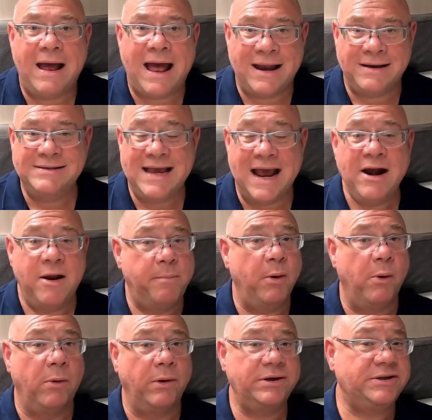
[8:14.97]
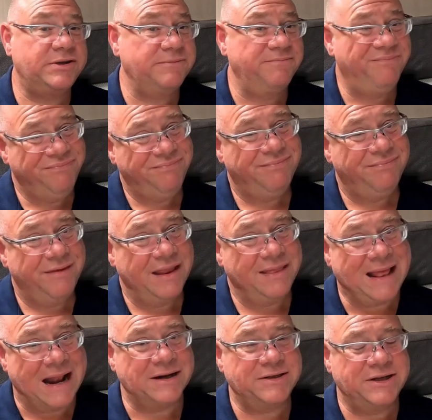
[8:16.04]
antenna ports.
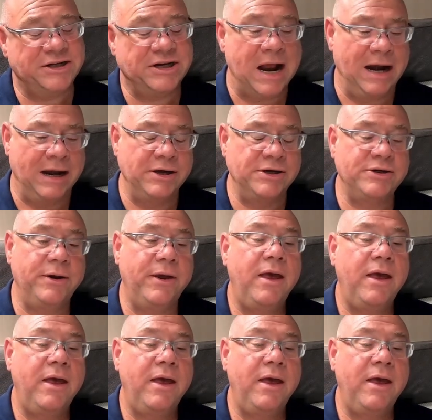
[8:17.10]
That's the challenge.